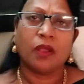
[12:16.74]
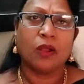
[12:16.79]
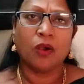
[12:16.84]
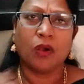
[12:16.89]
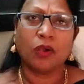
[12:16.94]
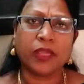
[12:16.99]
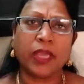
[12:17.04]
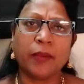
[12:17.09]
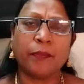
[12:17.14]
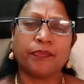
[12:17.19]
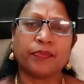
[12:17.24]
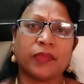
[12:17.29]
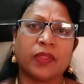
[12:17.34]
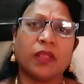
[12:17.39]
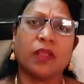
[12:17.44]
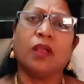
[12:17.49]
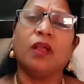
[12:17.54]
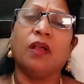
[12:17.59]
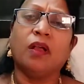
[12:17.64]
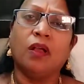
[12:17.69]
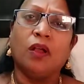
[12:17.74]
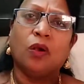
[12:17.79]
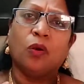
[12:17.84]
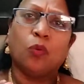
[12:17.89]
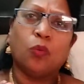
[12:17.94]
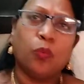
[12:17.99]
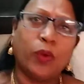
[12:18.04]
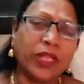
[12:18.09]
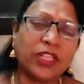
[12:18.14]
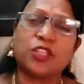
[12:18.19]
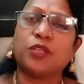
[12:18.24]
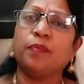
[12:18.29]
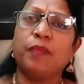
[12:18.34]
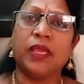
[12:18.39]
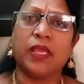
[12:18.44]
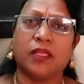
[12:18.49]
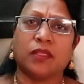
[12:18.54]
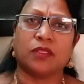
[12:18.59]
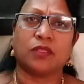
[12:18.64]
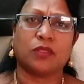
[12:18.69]
Okay? Which
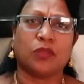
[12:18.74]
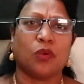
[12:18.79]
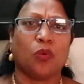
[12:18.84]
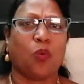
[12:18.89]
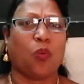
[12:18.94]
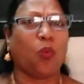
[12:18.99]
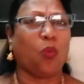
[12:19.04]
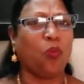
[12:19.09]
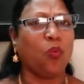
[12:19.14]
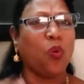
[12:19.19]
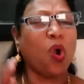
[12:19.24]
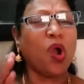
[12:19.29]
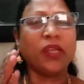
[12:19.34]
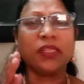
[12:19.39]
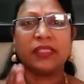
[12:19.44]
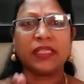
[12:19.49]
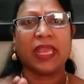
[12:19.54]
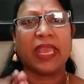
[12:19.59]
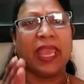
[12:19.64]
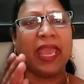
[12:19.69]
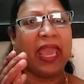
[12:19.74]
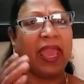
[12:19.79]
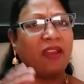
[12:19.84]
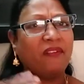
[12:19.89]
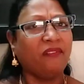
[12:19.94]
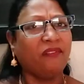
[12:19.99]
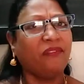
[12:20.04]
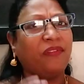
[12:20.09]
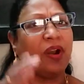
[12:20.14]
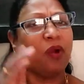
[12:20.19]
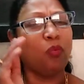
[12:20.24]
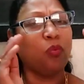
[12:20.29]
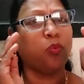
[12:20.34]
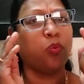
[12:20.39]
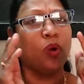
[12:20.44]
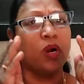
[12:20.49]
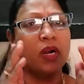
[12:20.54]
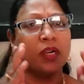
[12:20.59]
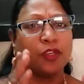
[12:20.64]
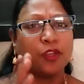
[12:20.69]
means whatever
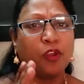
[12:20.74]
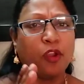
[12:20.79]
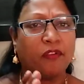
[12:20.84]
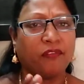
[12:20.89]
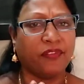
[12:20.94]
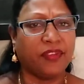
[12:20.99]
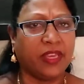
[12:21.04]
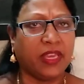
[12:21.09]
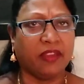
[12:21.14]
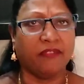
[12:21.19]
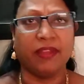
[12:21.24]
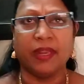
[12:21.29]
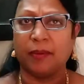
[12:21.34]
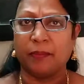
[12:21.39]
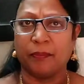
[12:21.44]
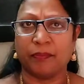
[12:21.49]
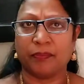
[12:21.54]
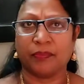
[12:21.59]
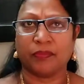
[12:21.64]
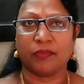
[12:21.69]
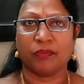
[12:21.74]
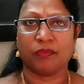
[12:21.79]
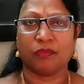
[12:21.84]
work you have given,